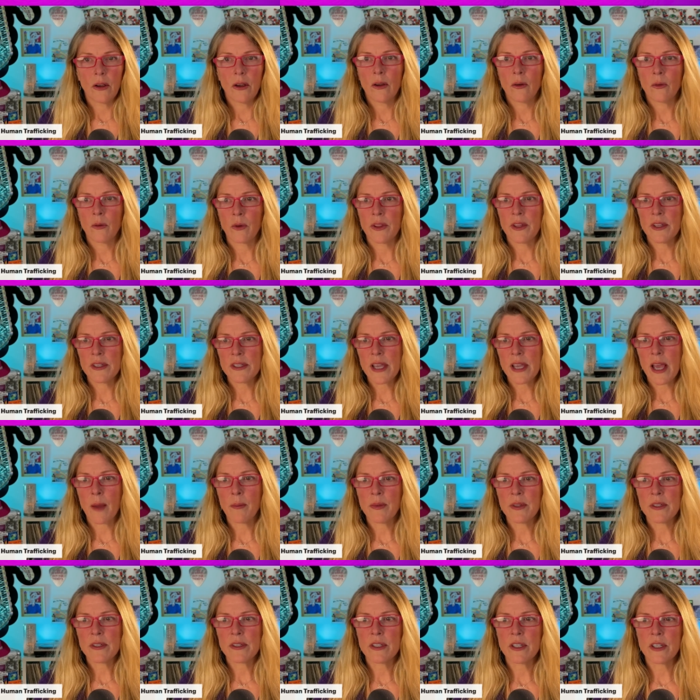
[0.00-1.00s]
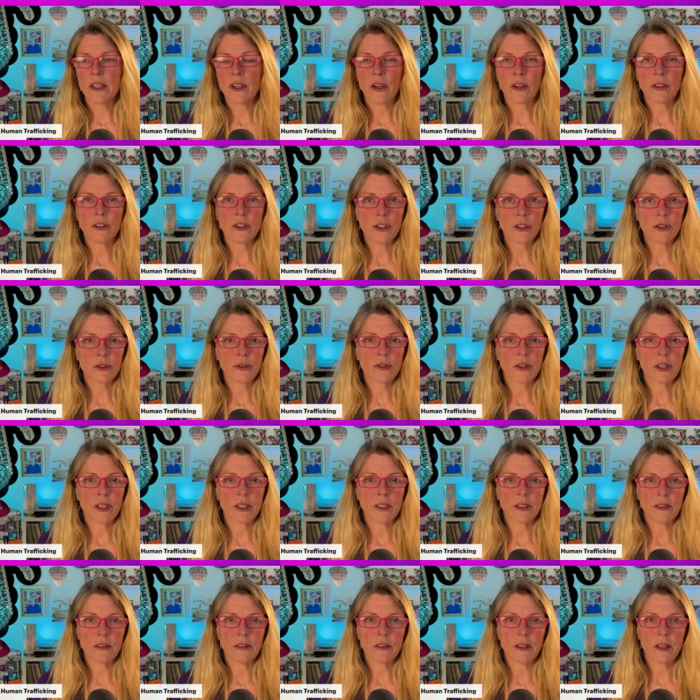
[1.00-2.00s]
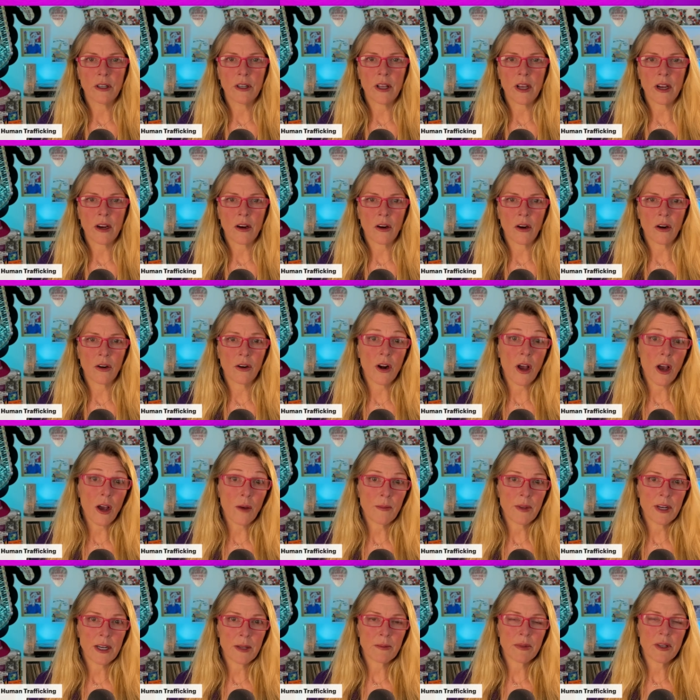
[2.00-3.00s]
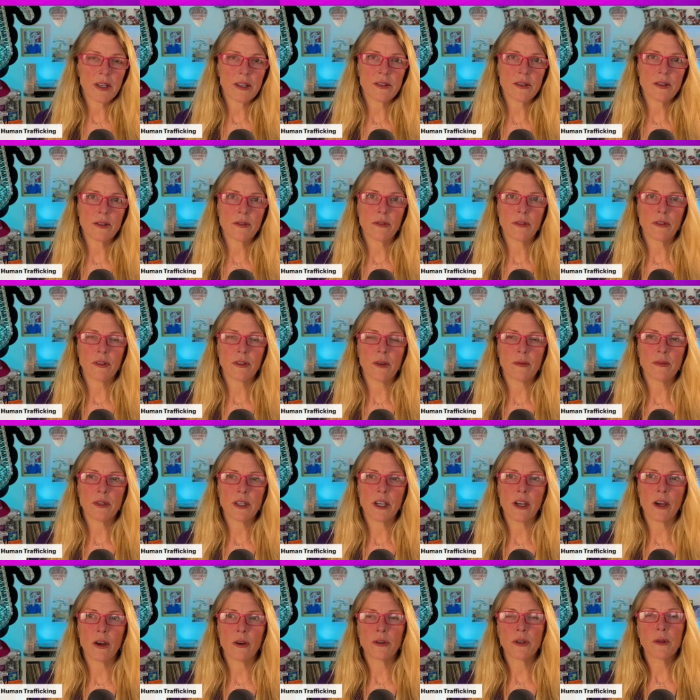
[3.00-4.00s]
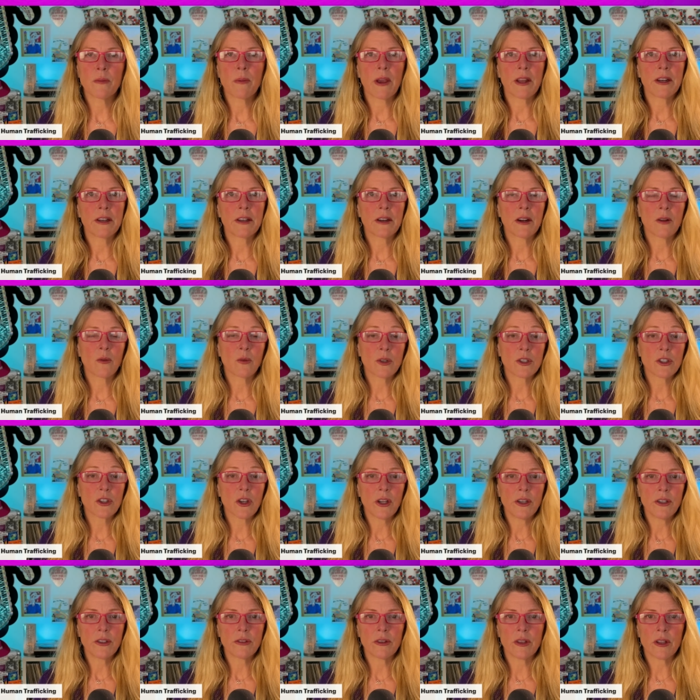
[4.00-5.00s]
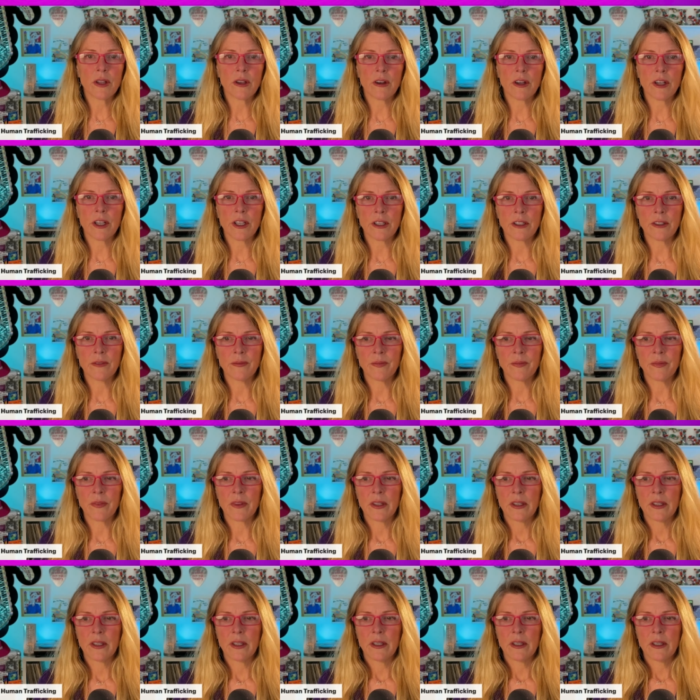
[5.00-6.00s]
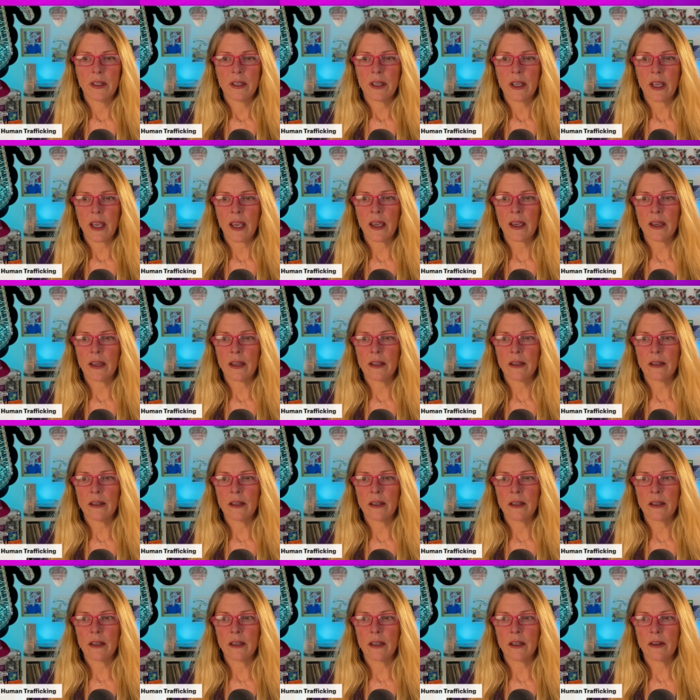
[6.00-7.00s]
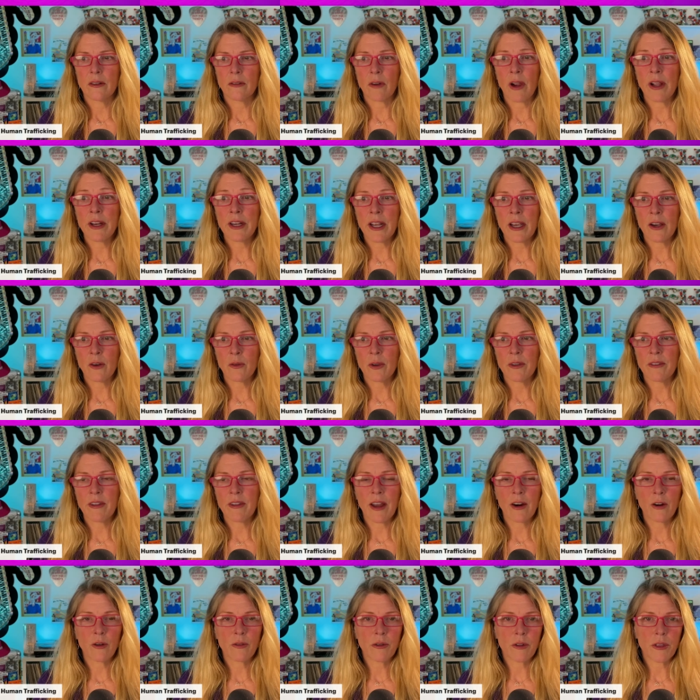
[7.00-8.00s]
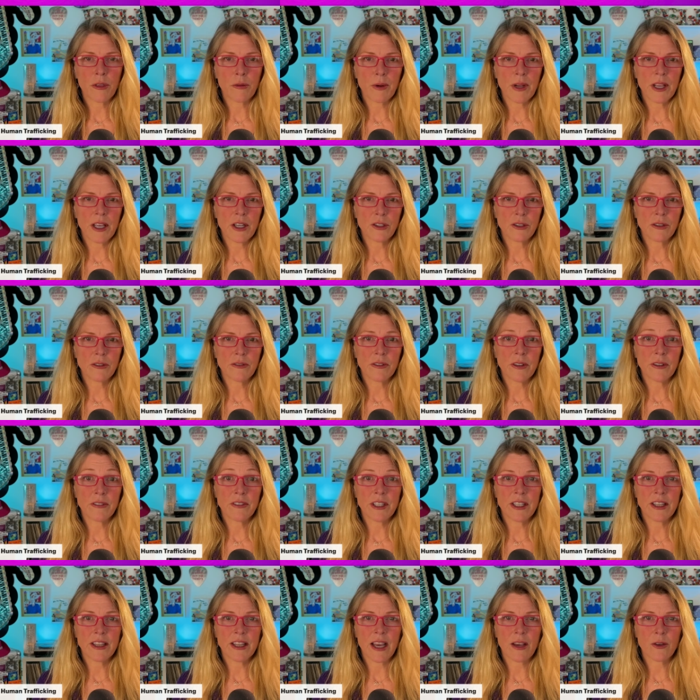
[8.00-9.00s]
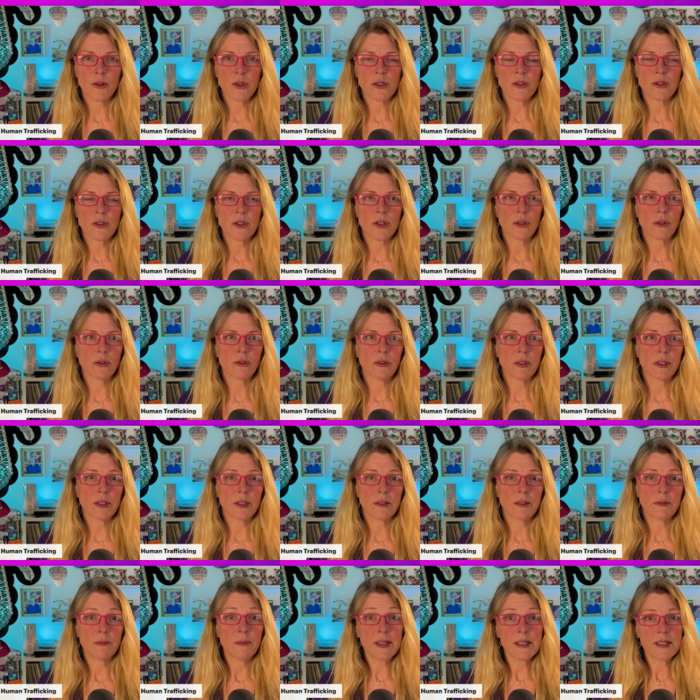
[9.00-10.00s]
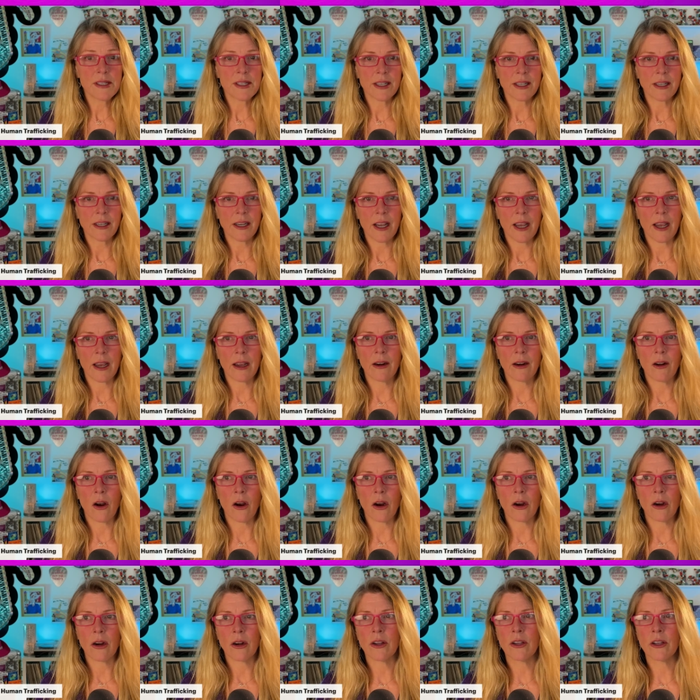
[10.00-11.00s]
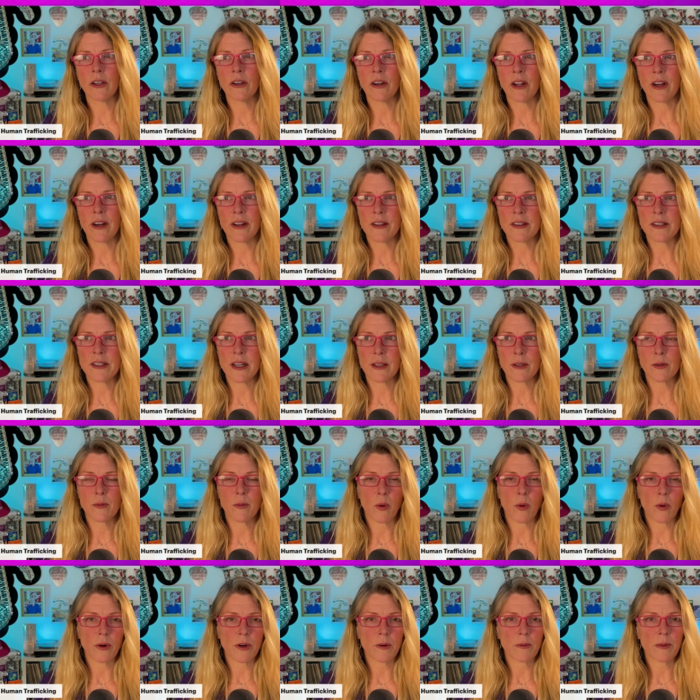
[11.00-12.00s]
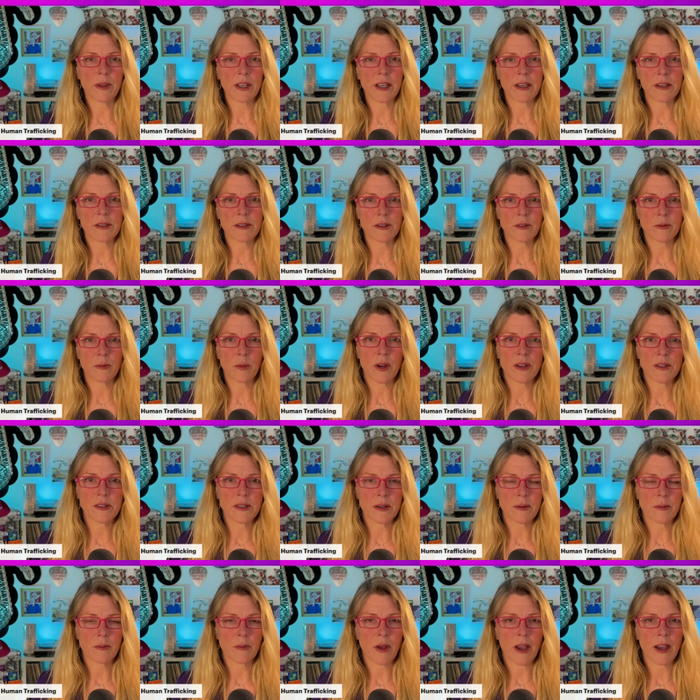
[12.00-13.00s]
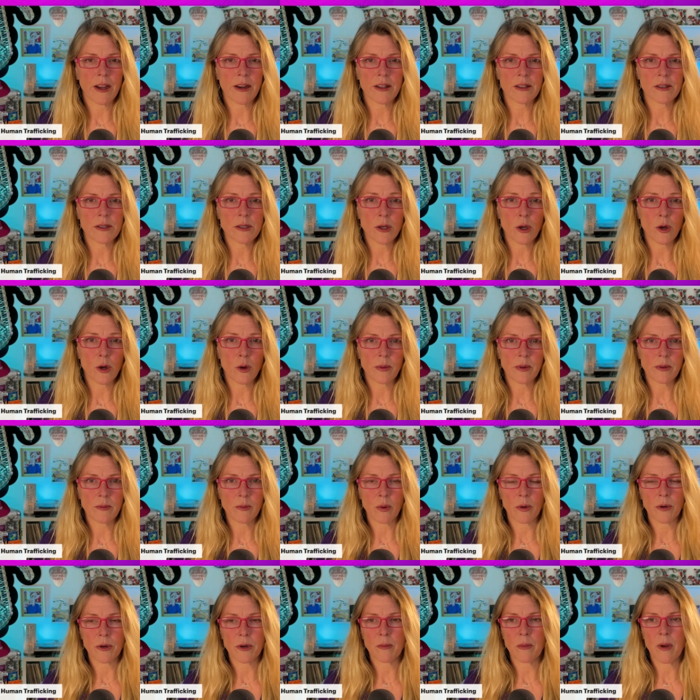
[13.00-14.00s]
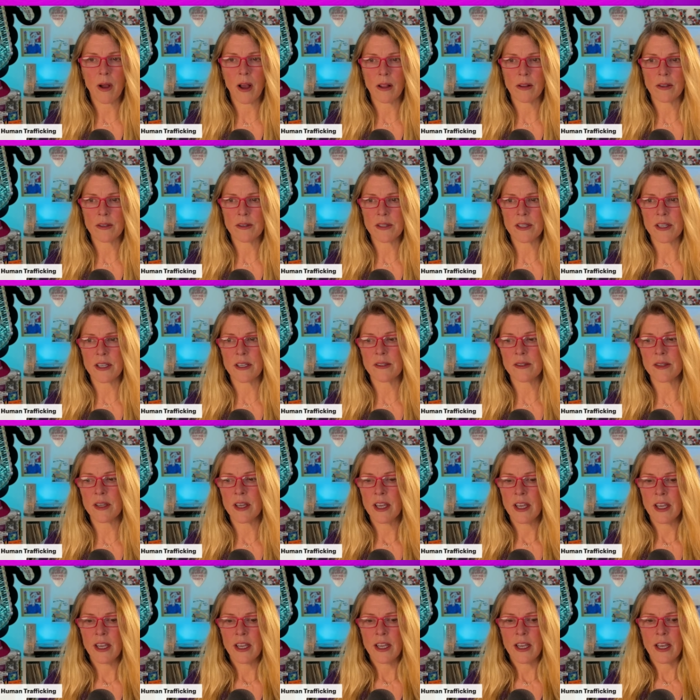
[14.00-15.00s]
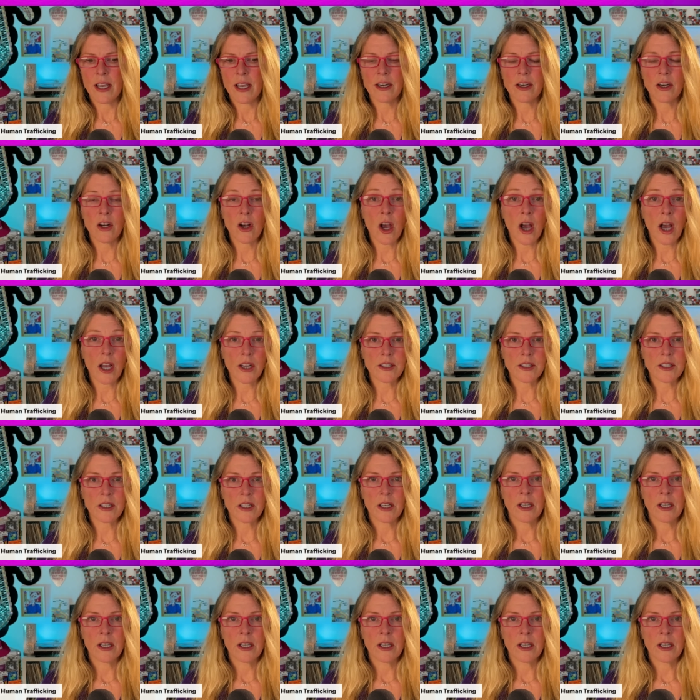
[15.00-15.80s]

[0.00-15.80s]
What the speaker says: When this happens to young children, there are not many places for them to go, depending on which country they're in. And right now, we've had over 350,000 children missing at our United States border because of President Biden's open border policies and not